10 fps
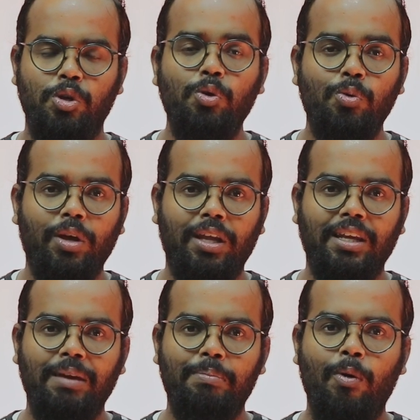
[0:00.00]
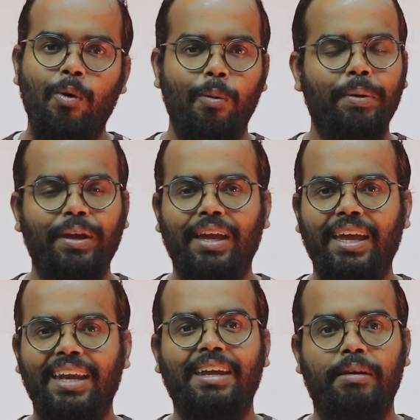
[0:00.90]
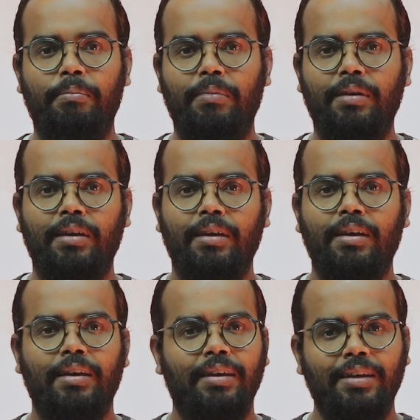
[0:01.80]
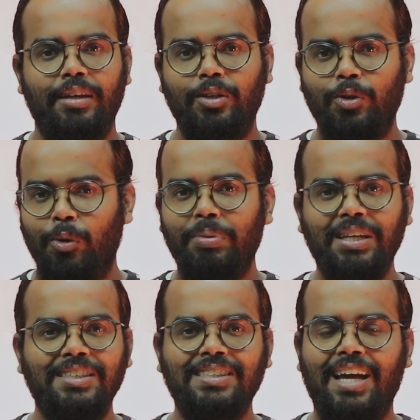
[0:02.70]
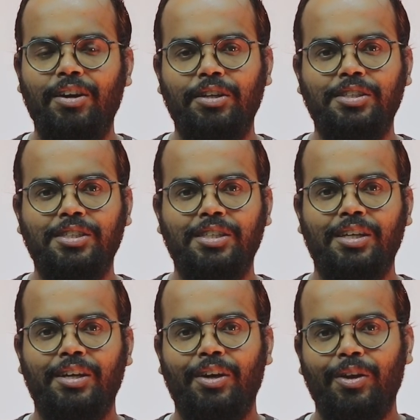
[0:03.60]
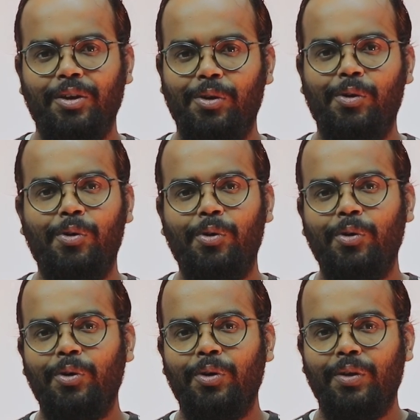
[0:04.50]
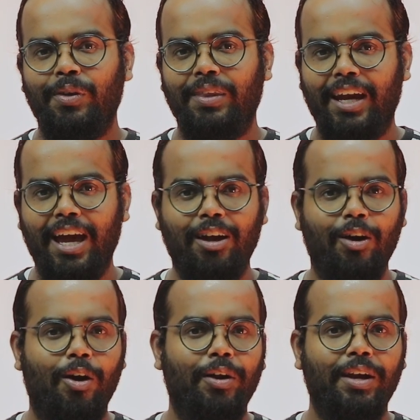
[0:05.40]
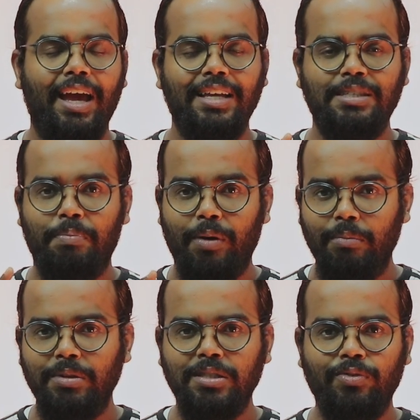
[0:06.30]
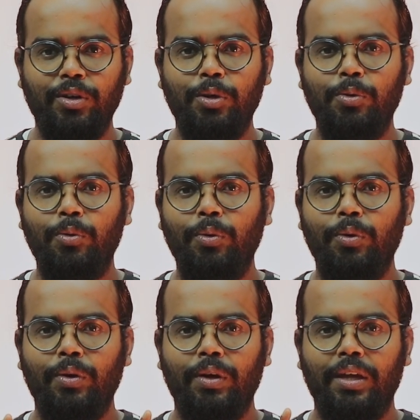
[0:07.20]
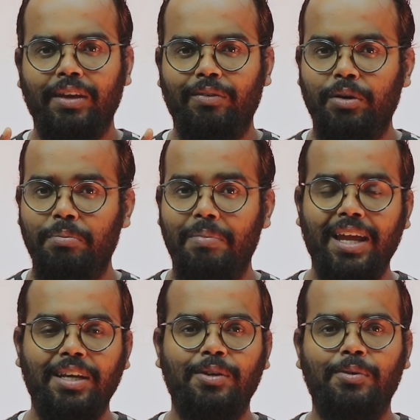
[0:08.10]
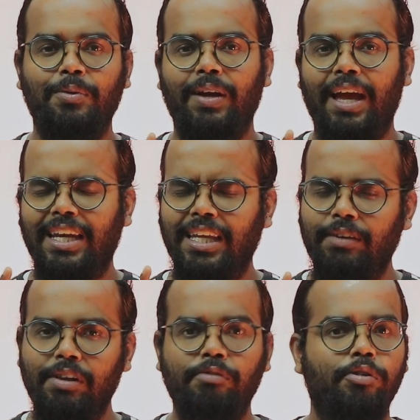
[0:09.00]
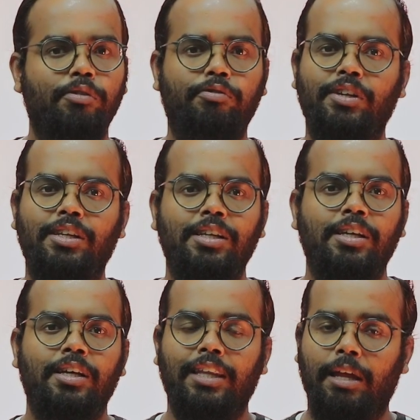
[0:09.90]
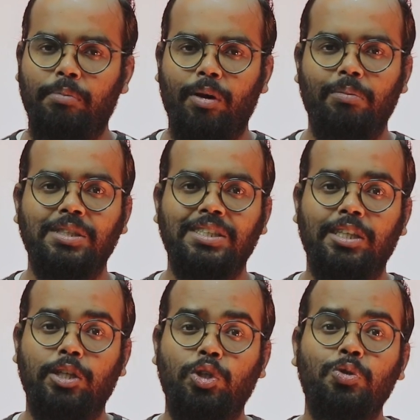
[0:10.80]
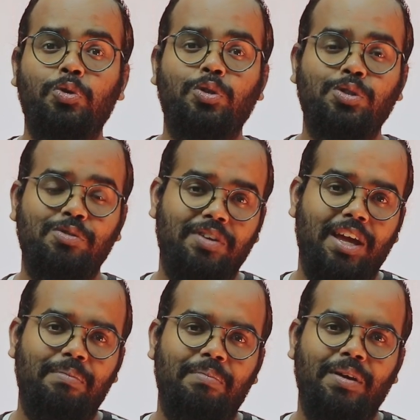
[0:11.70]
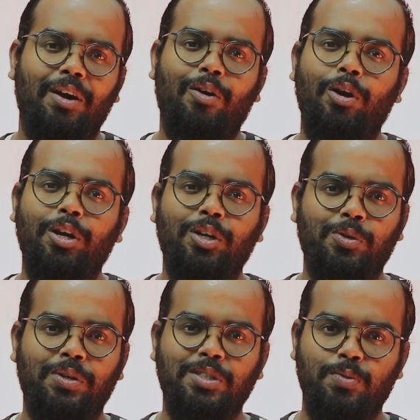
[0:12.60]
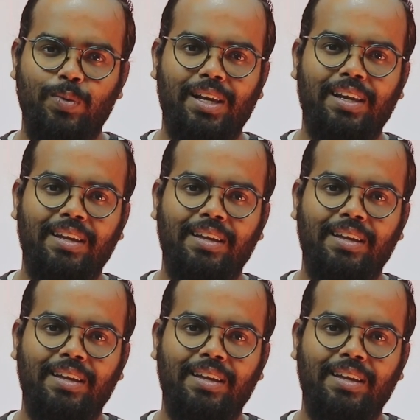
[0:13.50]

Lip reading: you can keep hoping in Him. Don't be discouraged. Know that our God has a promise for you, He will remind you, and He will fulfill that promise in the due course of time according to His will.